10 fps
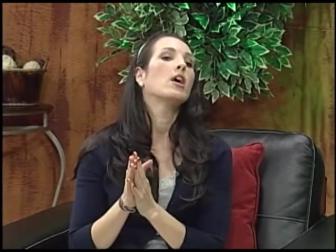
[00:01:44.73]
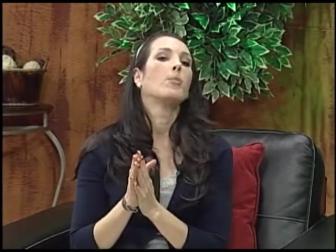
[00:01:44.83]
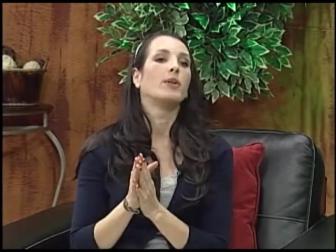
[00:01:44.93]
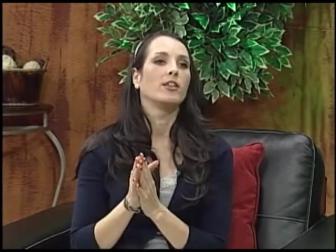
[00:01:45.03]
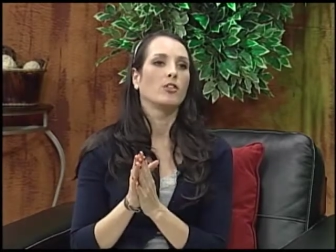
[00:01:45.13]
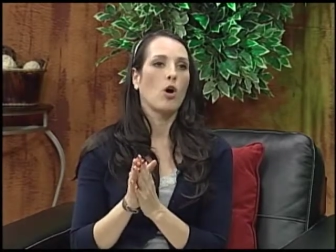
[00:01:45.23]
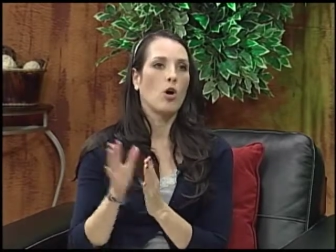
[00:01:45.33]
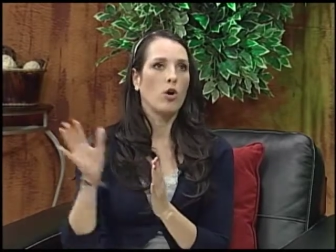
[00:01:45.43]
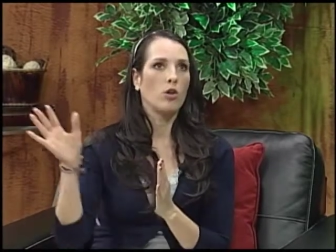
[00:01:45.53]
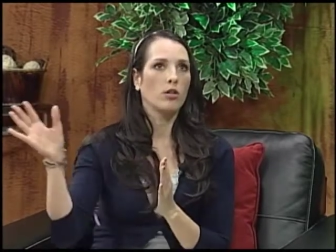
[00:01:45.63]
but it's
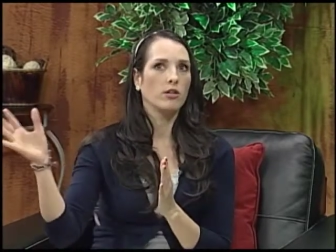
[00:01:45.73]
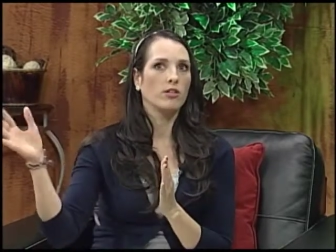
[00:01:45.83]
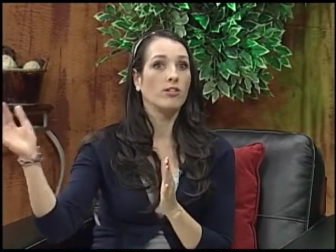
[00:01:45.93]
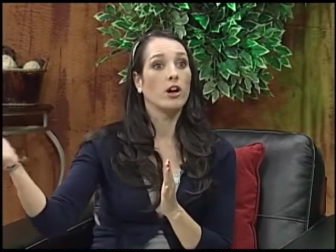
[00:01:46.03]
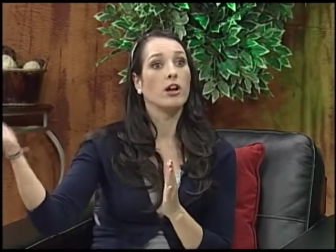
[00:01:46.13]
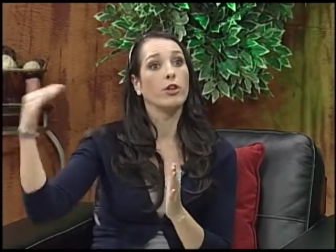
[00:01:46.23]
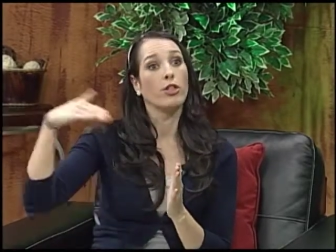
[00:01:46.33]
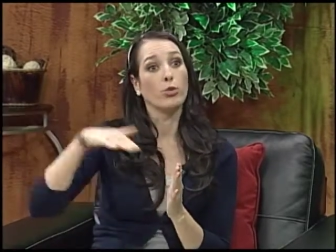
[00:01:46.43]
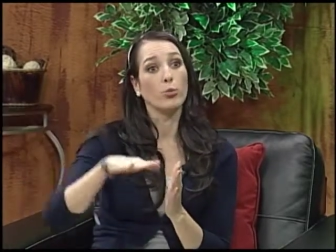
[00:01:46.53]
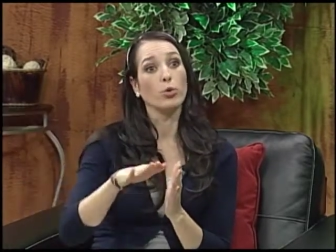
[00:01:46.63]
all done
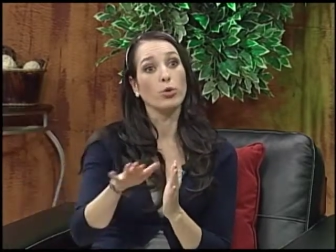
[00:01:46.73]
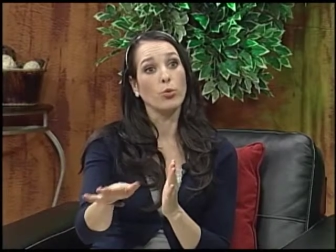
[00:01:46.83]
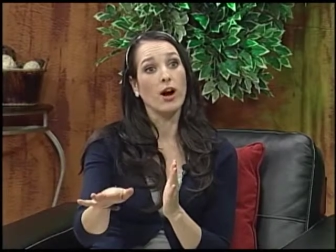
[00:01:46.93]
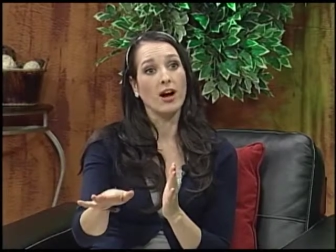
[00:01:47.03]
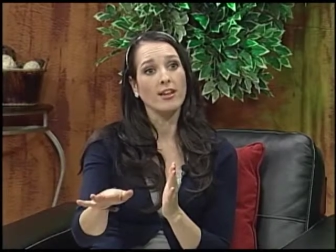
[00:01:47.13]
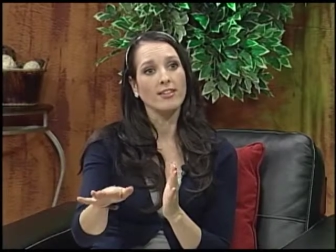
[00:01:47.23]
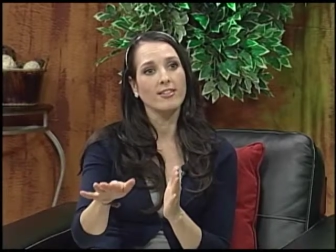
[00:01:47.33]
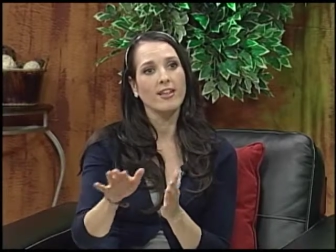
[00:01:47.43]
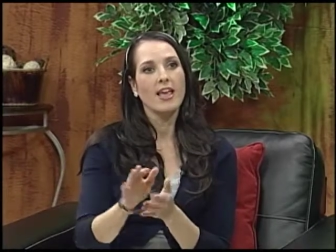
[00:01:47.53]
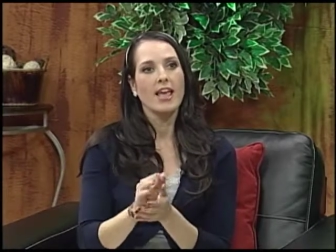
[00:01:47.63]
through us,